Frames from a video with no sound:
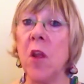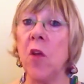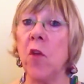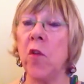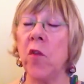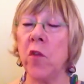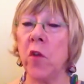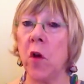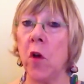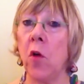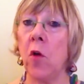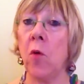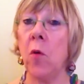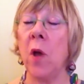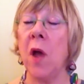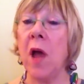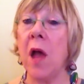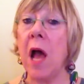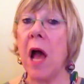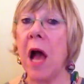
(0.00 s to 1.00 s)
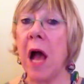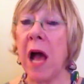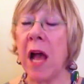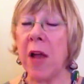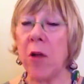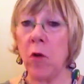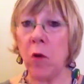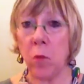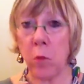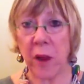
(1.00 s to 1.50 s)
So I
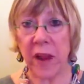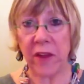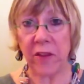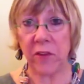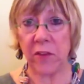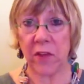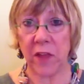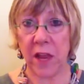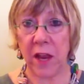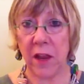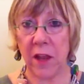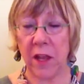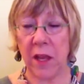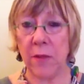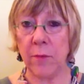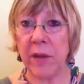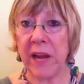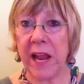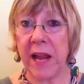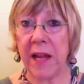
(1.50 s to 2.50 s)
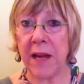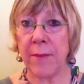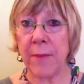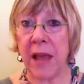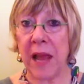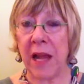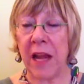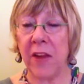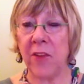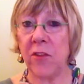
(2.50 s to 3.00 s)
always think in planning
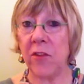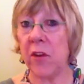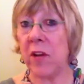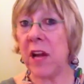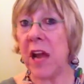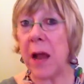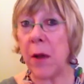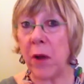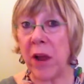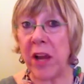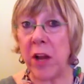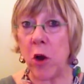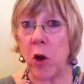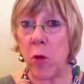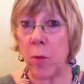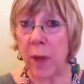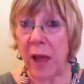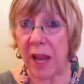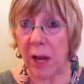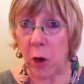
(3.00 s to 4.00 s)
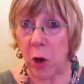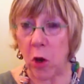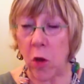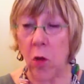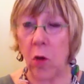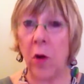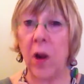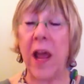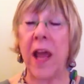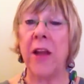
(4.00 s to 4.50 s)
my lesson, now I know my
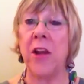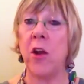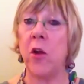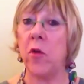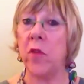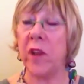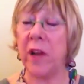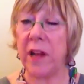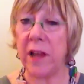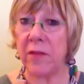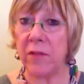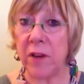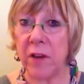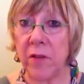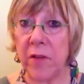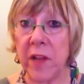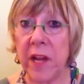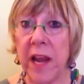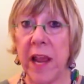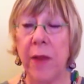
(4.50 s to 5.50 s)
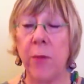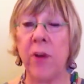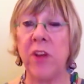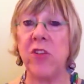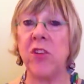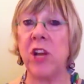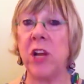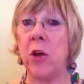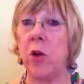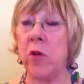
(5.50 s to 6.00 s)
goal, I know the level of the
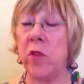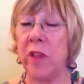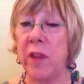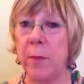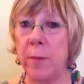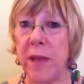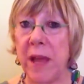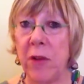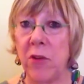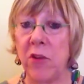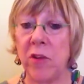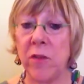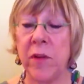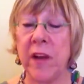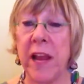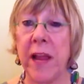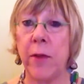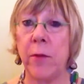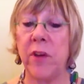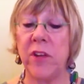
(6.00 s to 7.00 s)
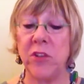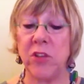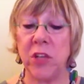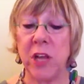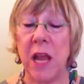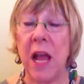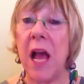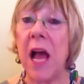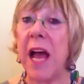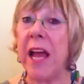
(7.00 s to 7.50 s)
language, I know the amount of language,
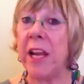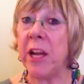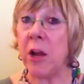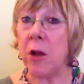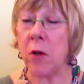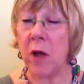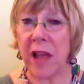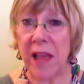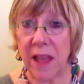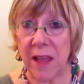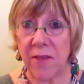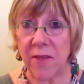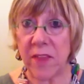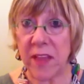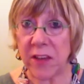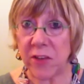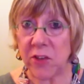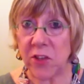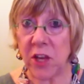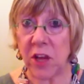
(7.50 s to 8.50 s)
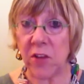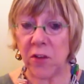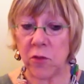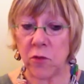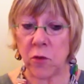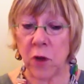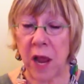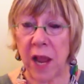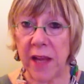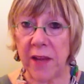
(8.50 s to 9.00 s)
I know I have that just
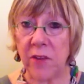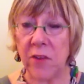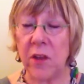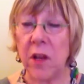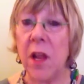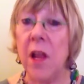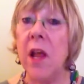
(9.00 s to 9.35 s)
right.